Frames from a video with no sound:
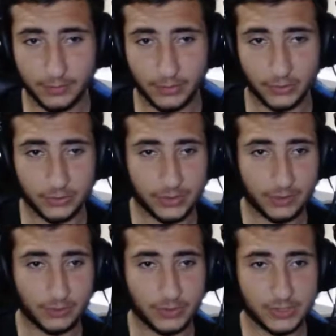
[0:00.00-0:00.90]
but you deserve
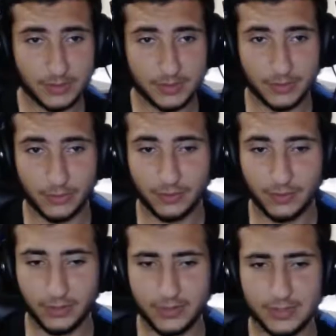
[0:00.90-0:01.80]
more subs and more
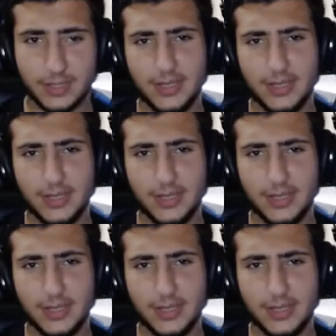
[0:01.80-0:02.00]
followers.